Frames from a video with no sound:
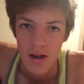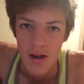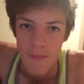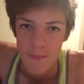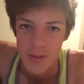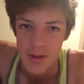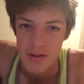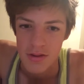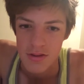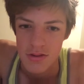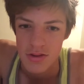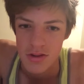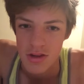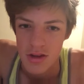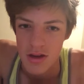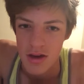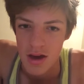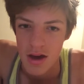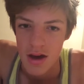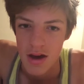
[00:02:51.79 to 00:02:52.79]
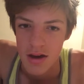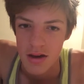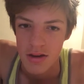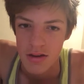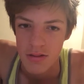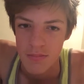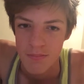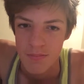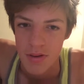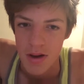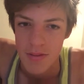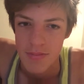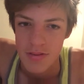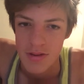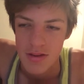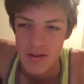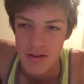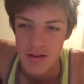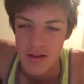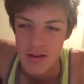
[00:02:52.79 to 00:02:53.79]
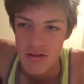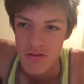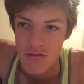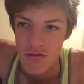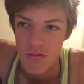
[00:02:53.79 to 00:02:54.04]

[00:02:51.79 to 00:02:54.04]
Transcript: because she bumped into